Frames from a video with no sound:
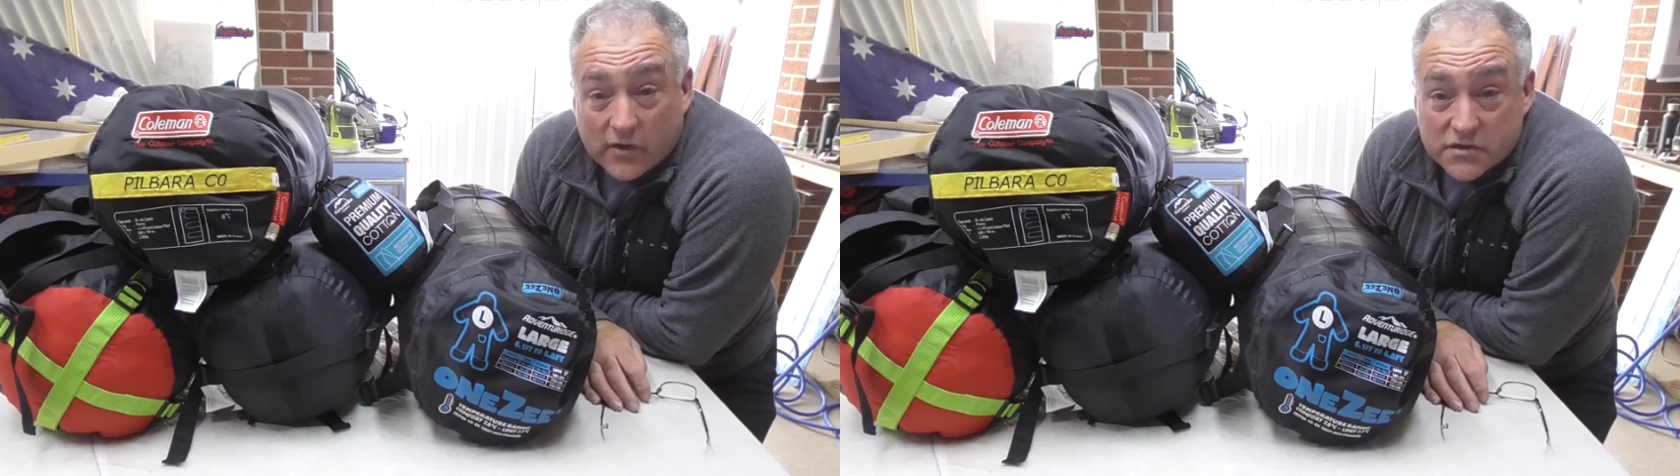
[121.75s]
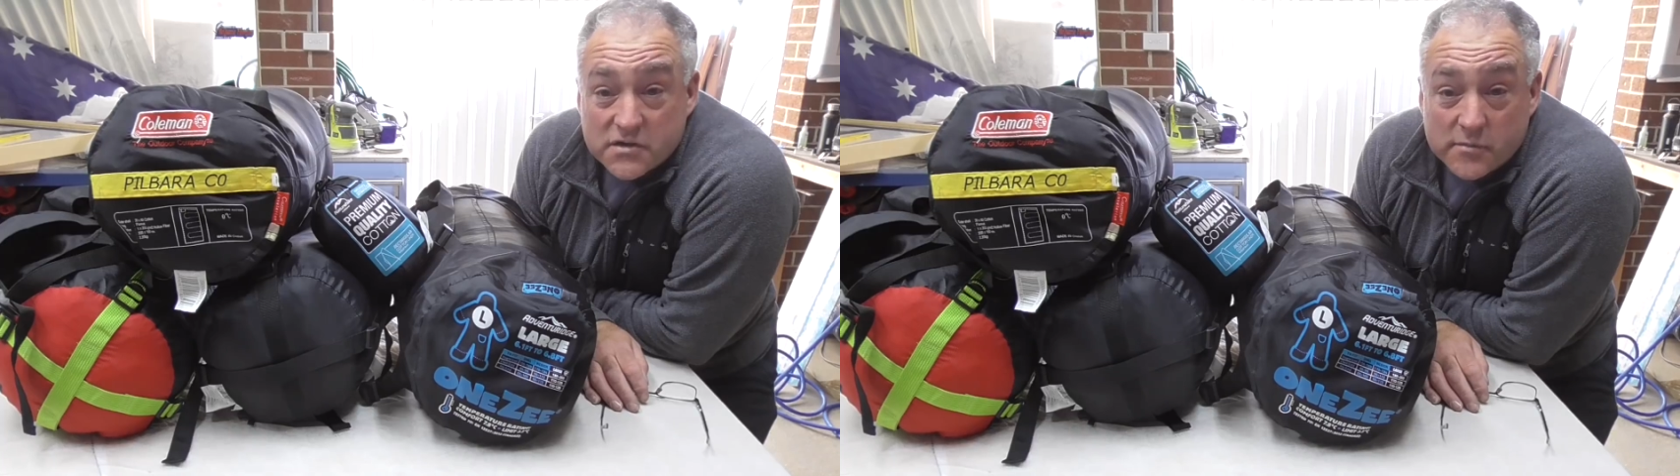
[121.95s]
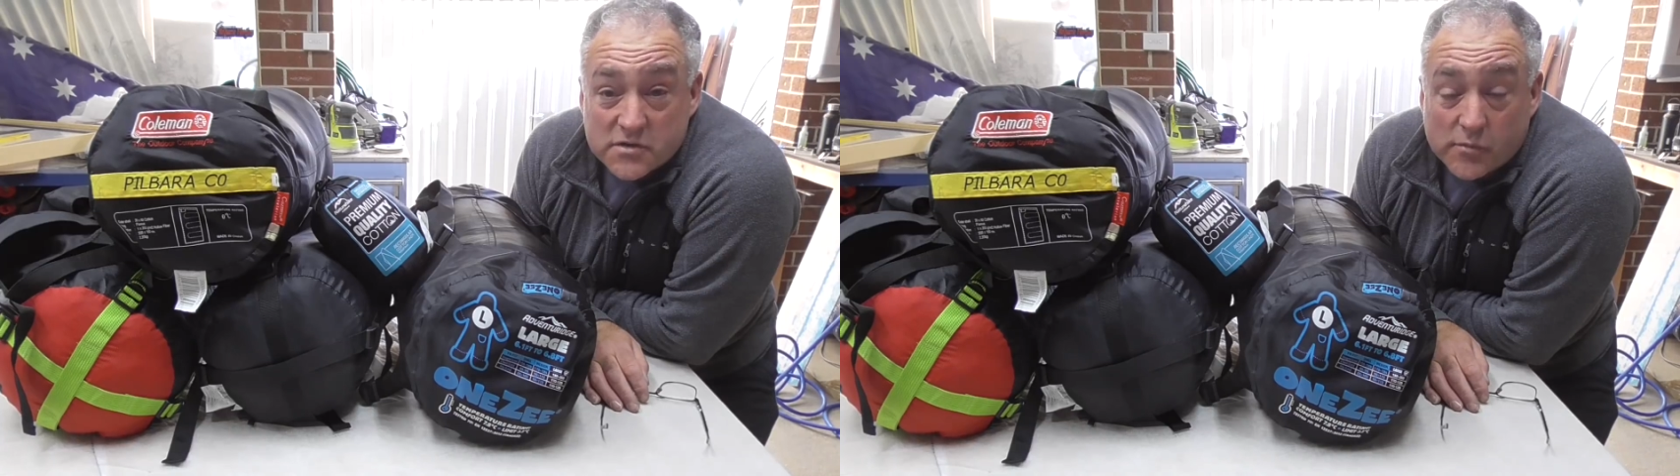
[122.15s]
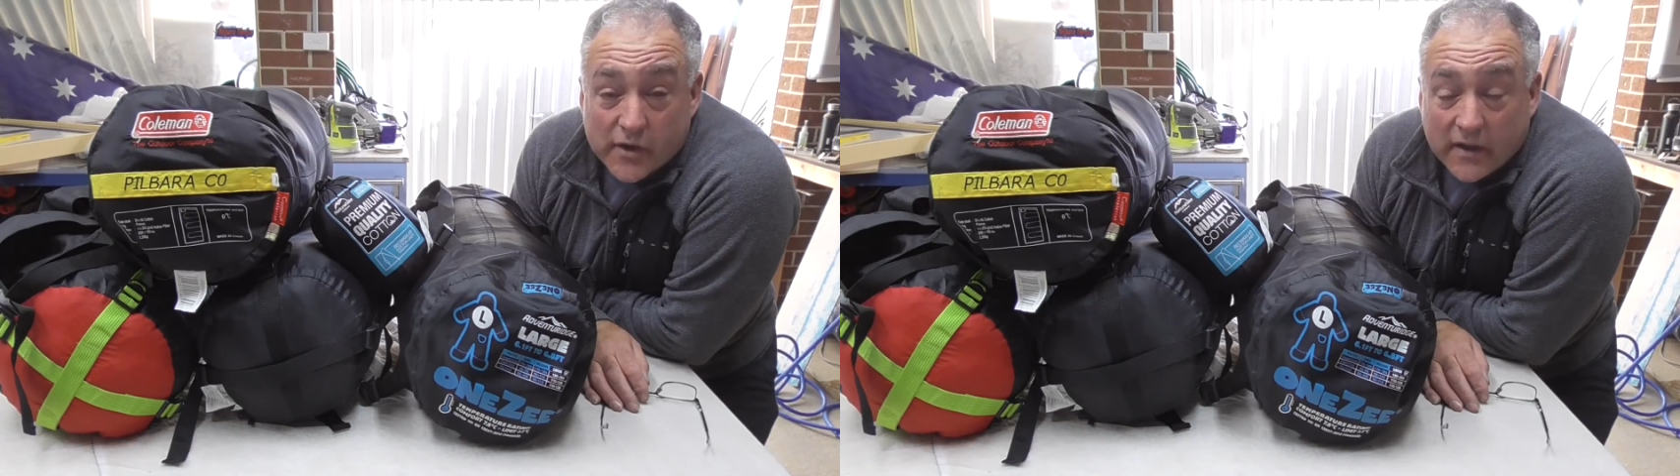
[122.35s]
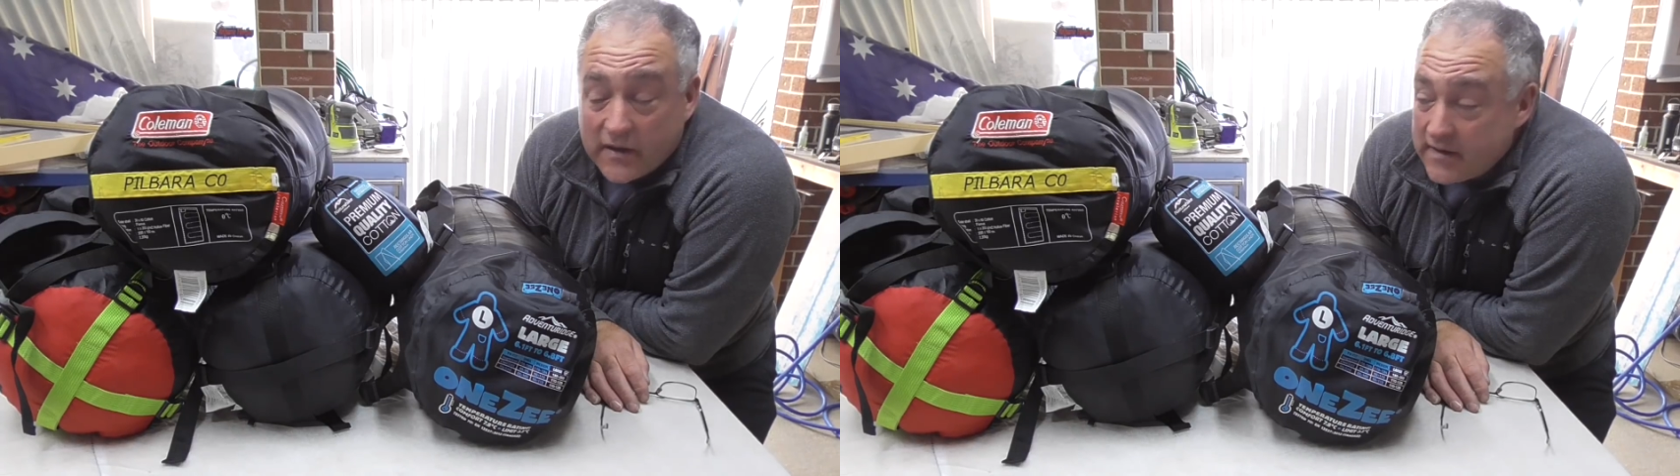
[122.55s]
got too much
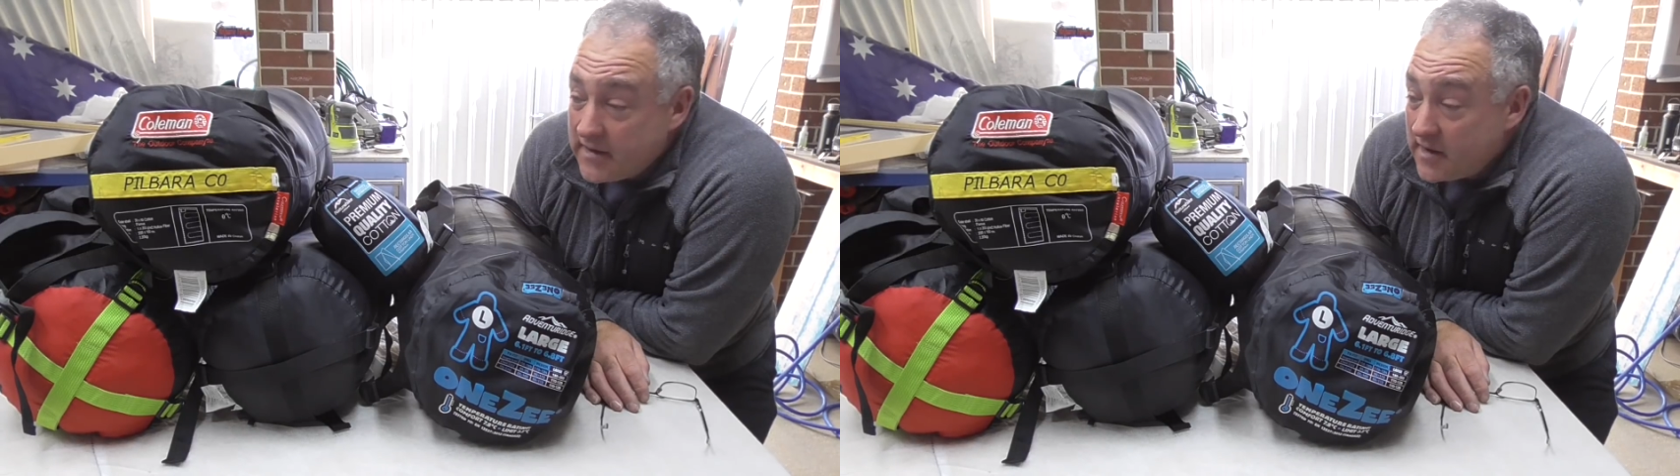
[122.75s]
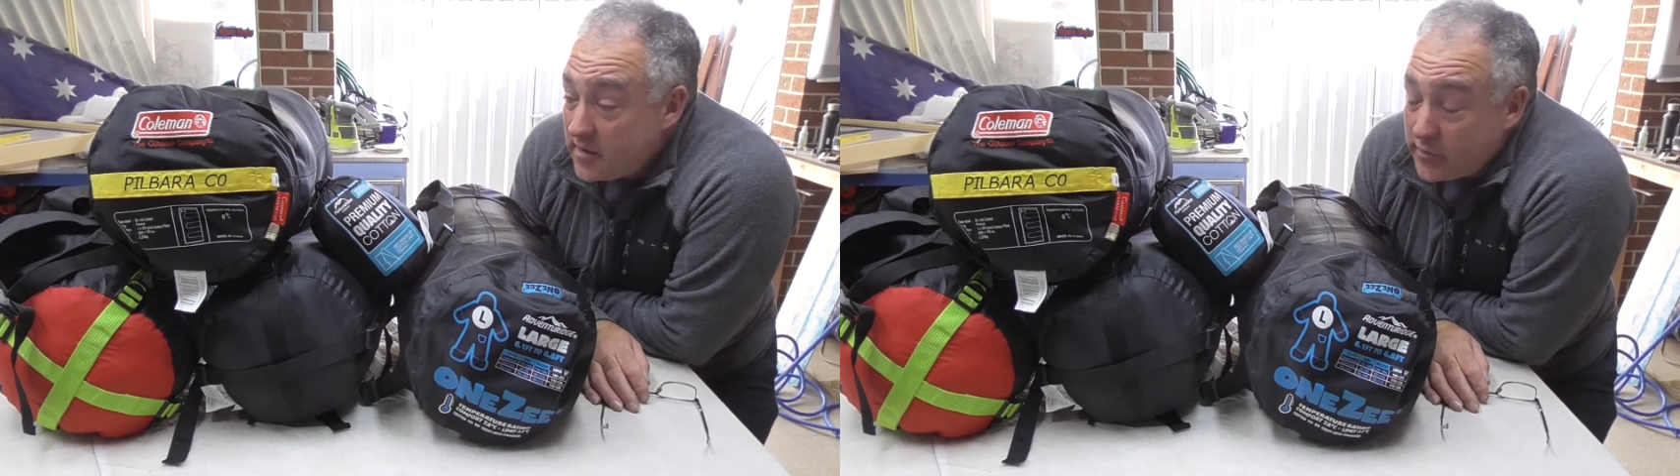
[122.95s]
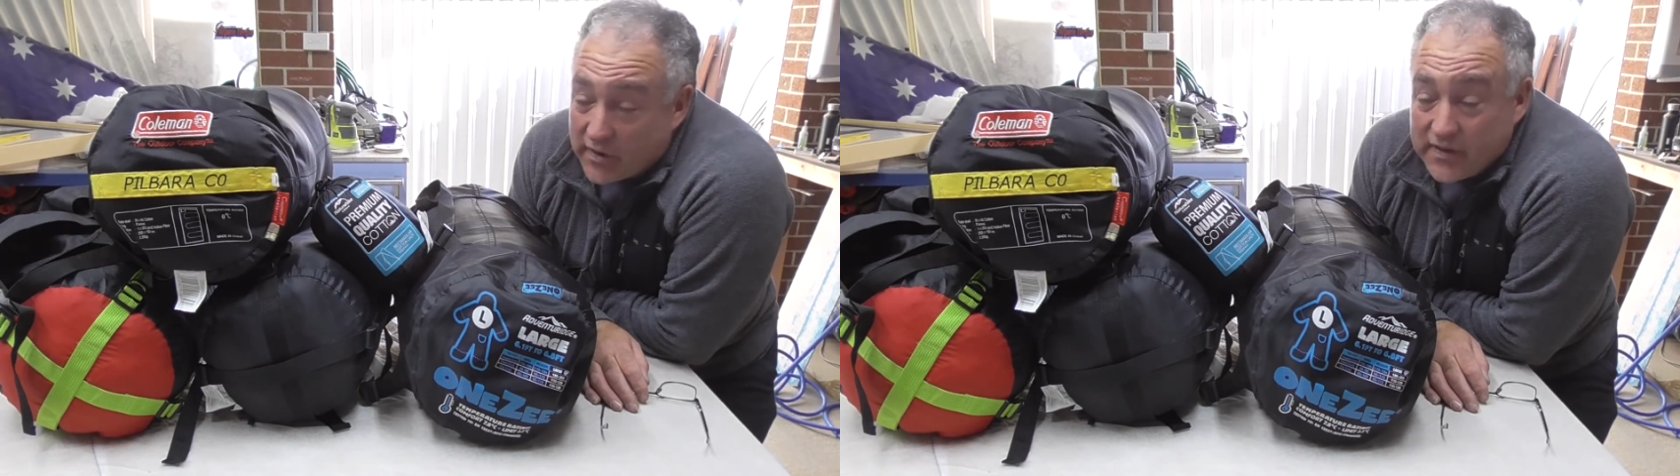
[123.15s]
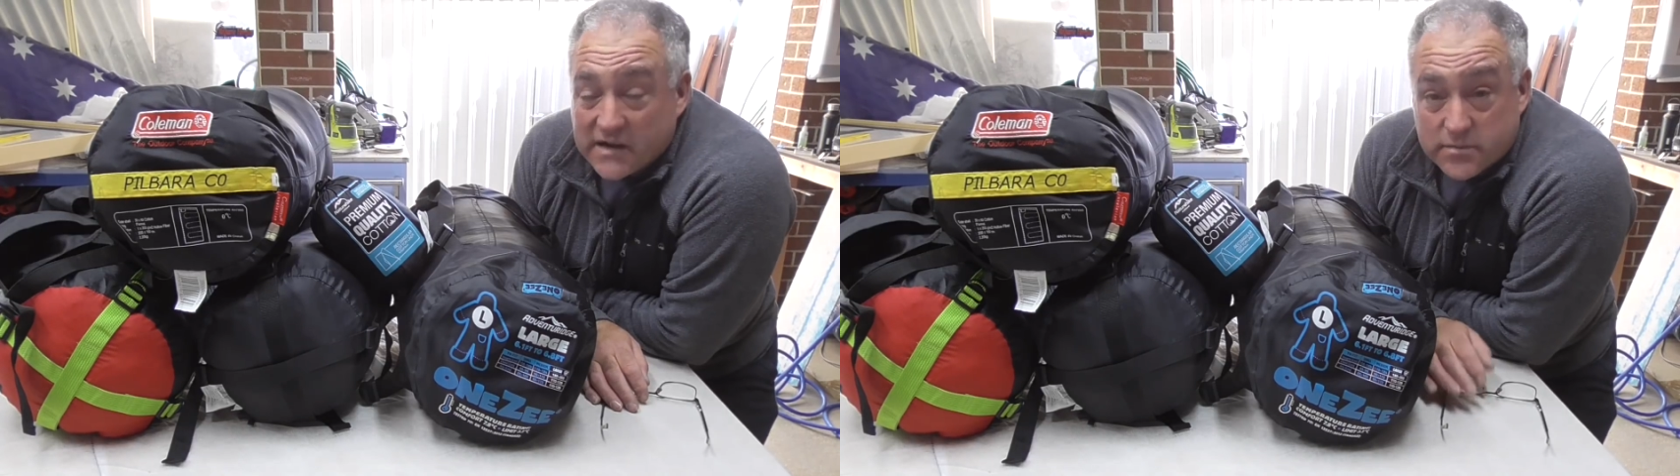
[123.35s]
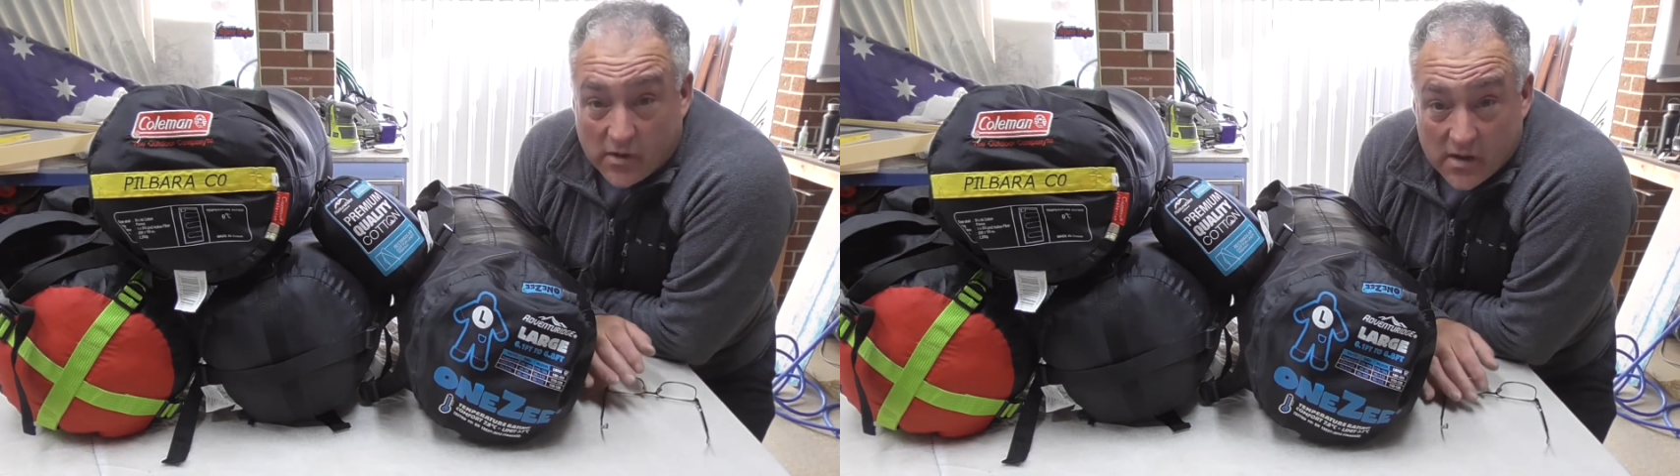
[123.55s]
money. But
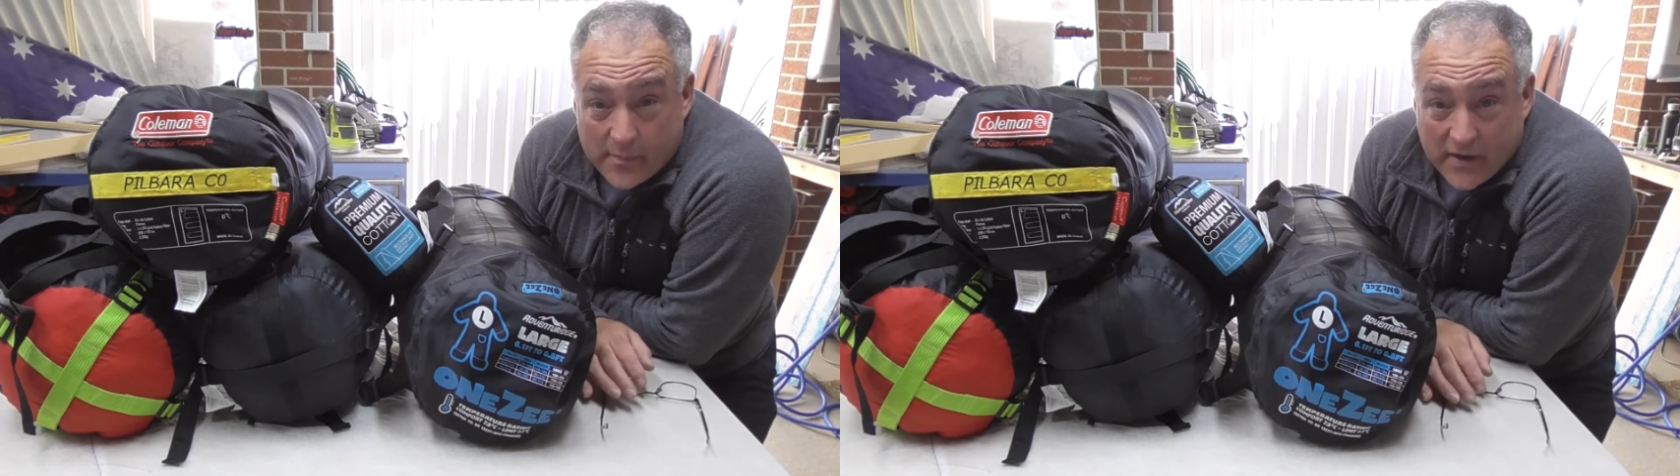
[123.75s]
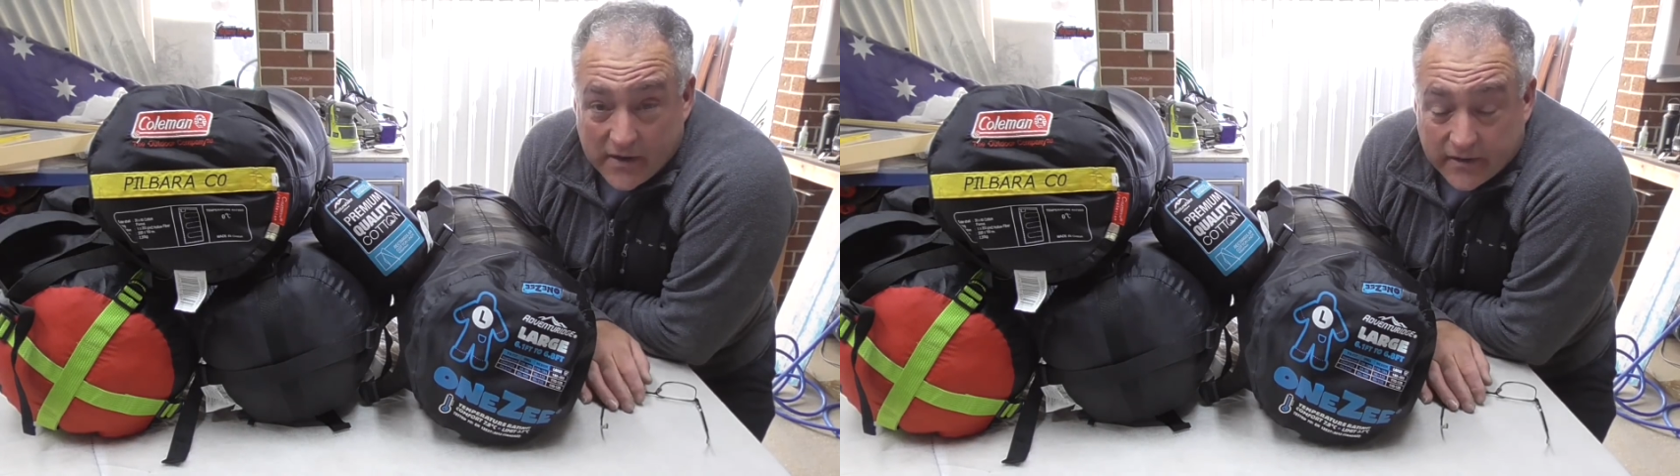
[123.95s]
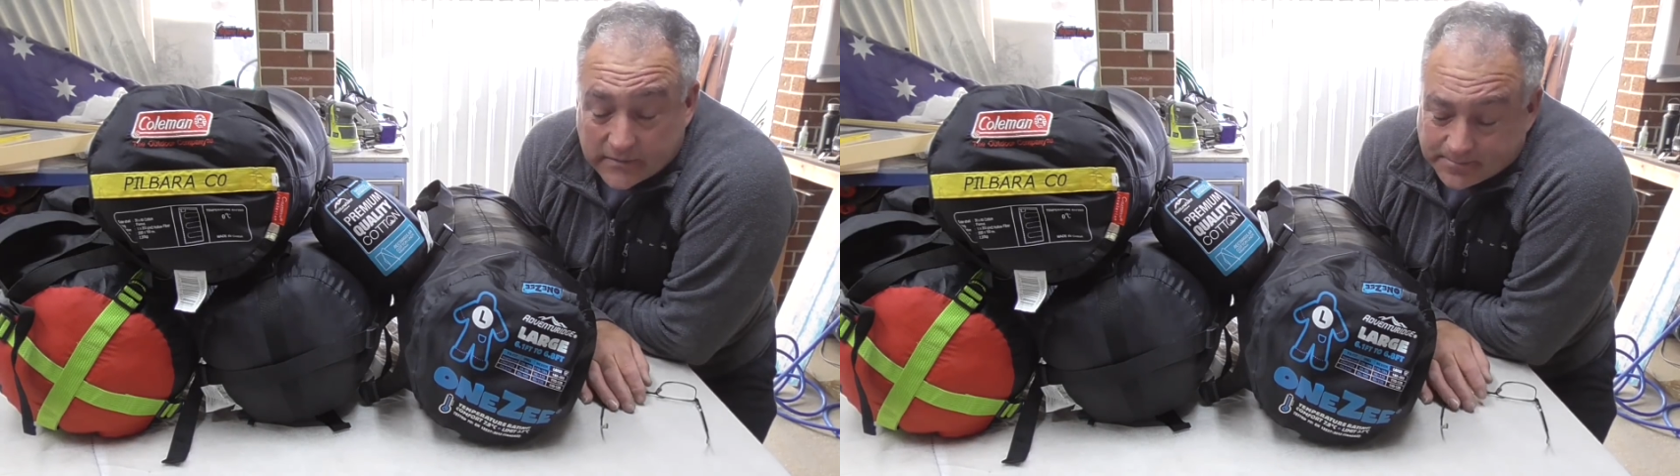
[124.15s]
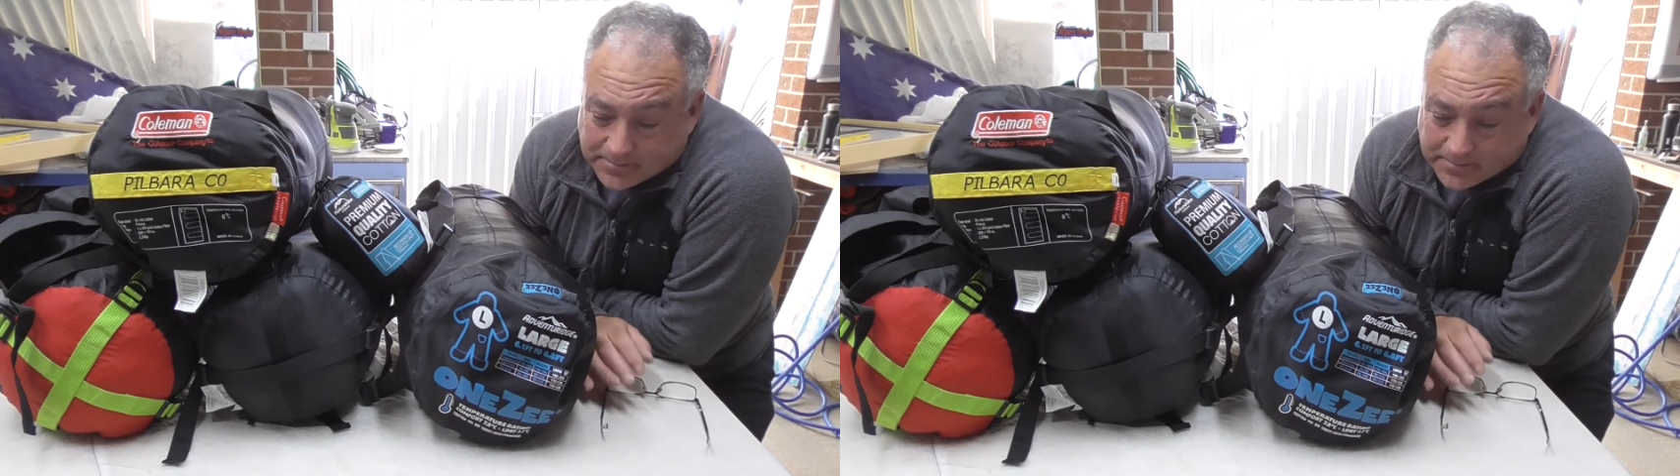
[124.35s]
that's my opinion.